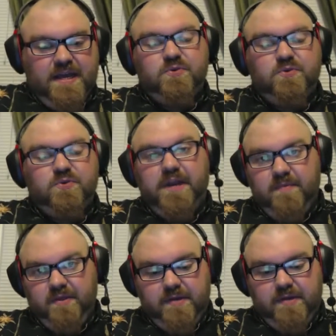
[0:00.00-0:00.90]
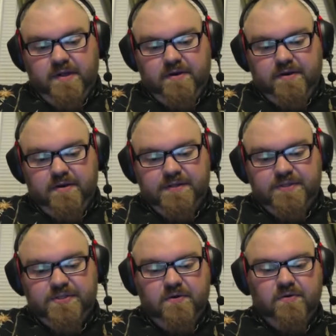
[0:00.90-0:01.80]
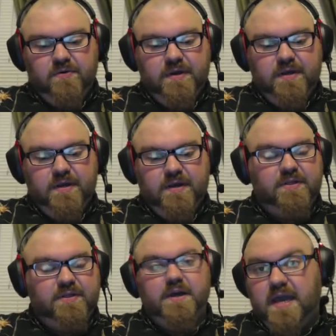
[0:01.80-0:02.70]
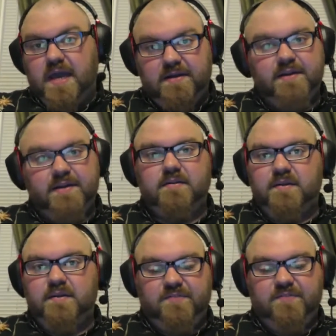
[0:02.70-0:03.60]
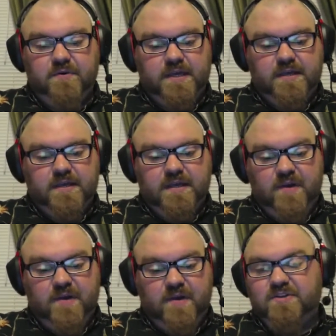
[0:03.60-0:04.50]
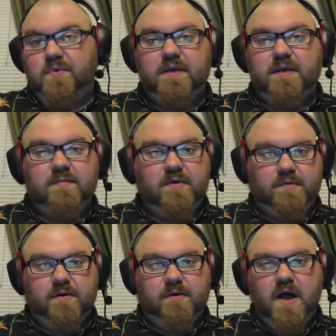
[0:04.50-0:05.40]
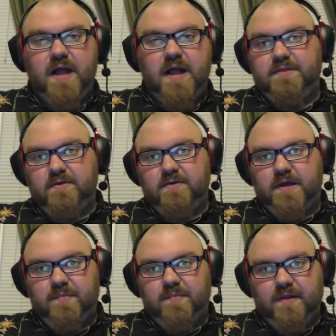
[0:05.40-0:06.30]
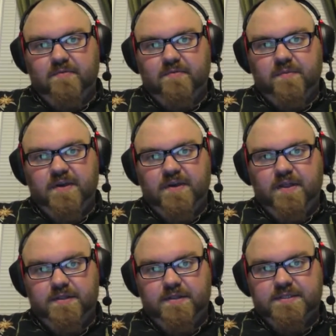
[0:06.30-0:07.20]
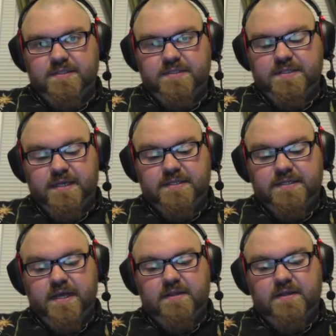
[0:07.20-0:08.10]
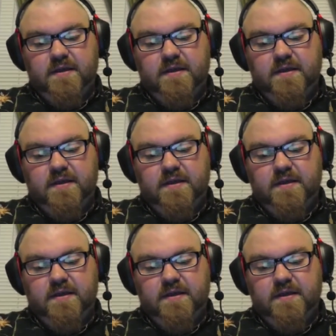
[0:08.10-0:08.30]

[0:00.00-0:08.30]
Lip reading: 20 millimeter, so again, if you have a 20 millimeter mod, and there are a couple of them available these days, like the